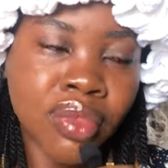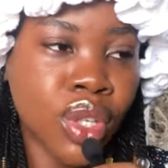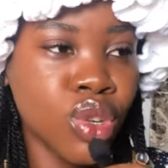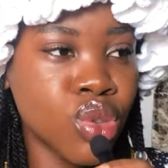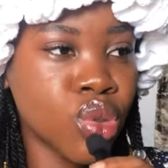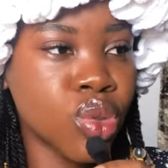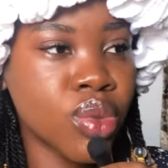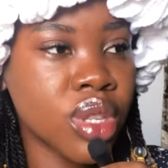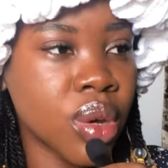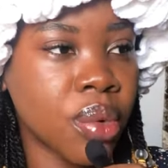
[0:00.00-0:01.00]
you used to
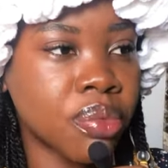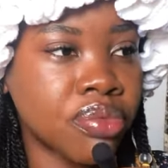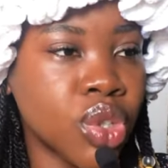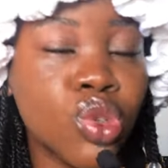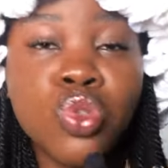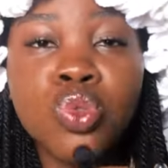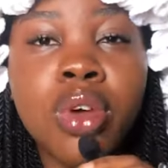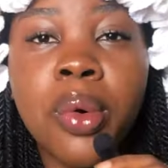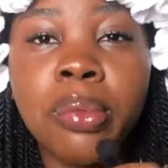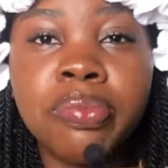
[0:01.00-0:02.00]
use, um, used to,
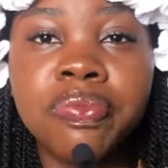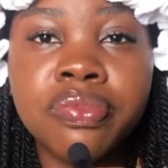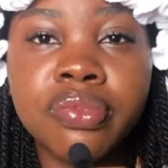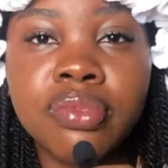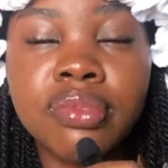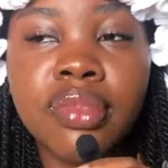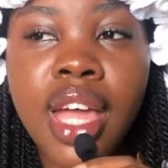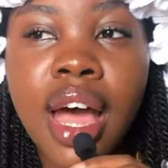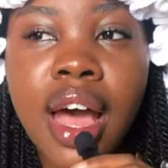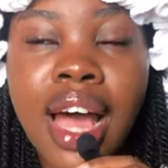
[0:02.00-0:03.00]
um,
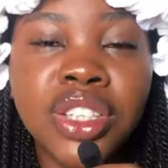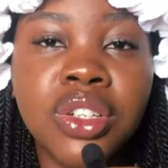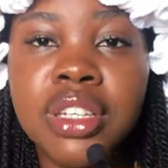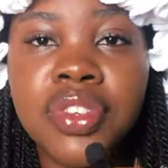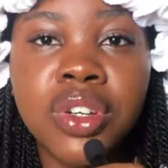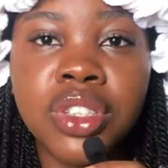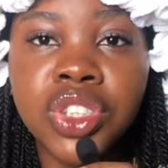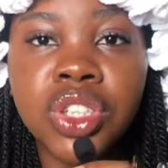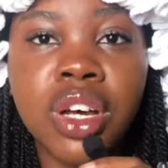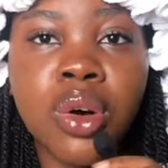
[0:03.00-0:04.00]
add your leave-in
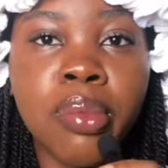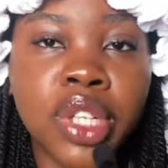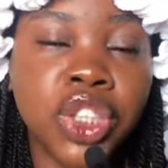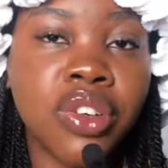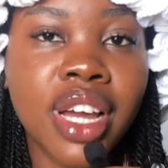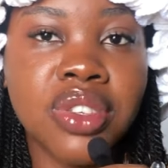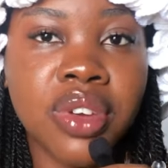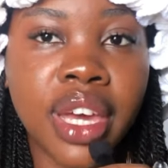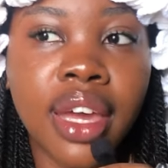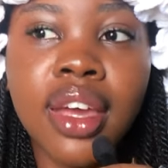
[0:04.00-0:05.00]
conditioner or moisturize
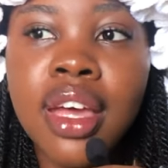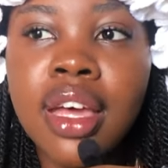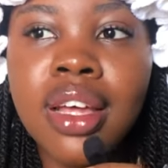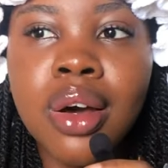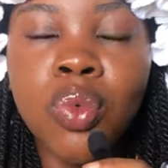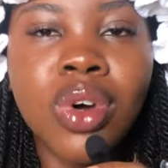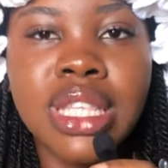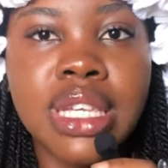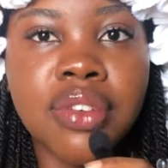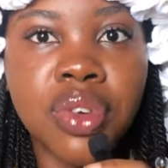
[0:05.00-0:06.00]
your hair
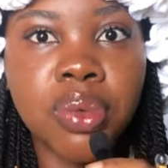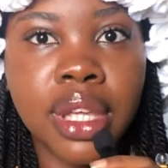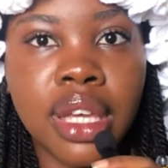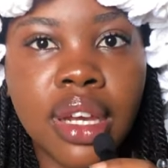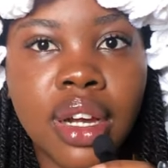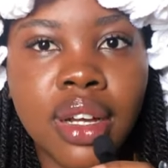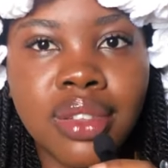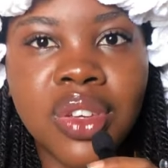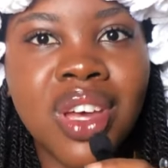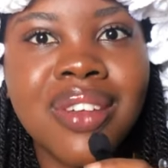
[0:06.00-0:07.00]
once every week,
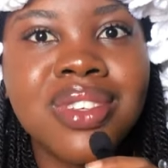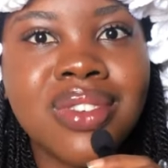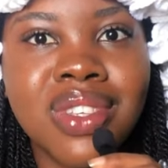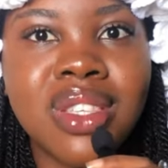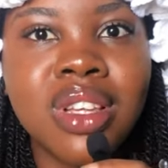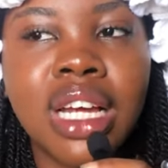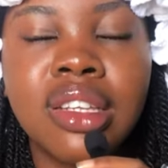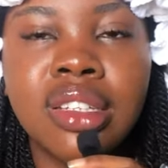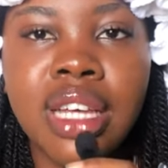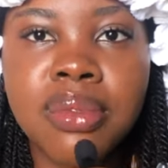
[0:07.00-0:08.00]
then you have to increase it to
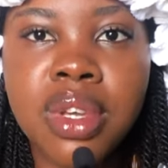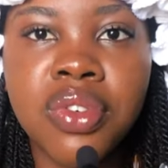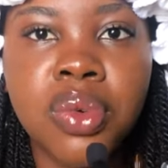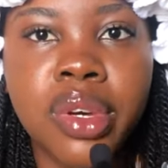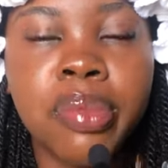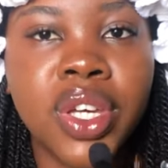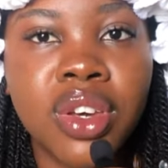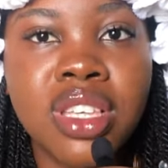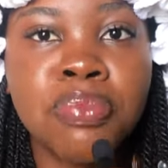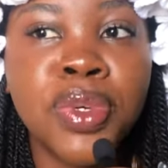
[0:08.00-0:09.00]
like three times every week
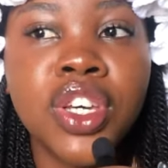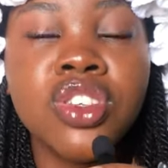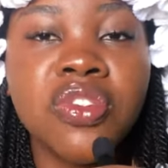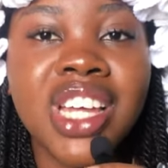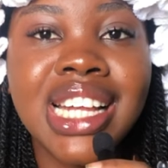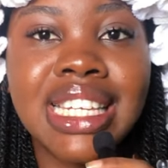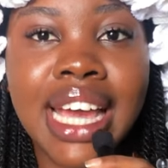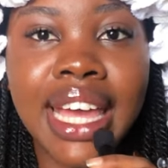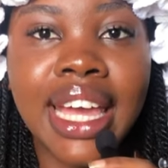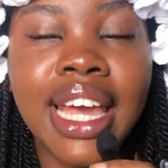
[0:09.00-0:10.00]
because, because of that
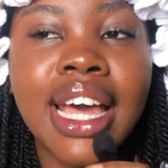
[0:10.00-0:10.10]
dye.